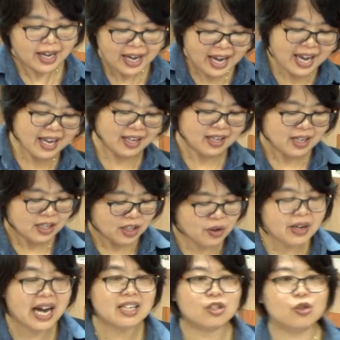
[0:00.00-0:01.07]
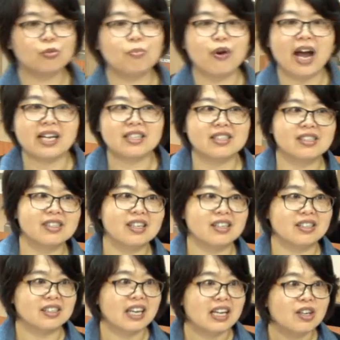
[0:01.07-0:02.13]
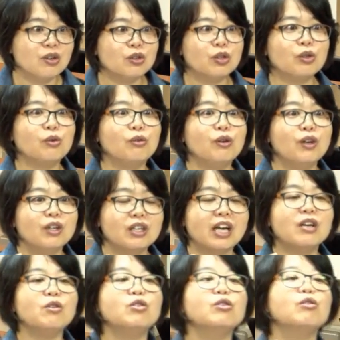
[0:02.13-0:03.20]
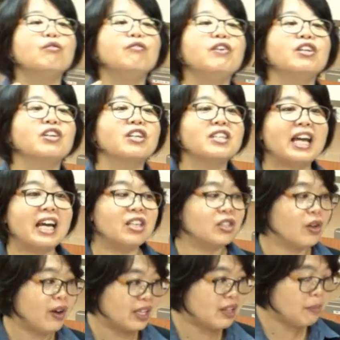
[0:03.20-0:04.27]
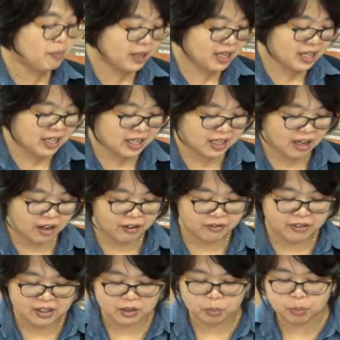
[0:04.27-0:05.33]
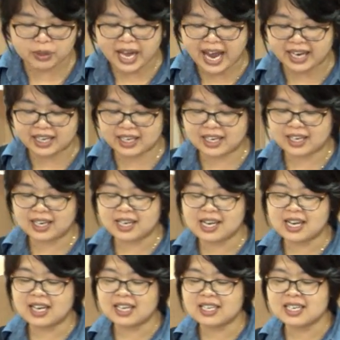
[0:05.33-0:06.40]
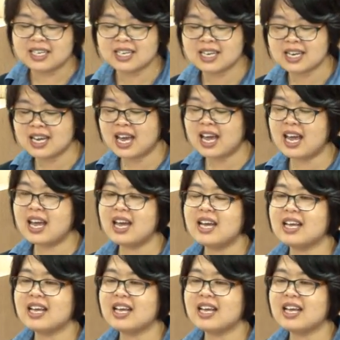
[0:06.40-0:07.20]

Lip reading: Hey, you guys should practice this. Can you do velar nasal at the beginning of this black? Ngero.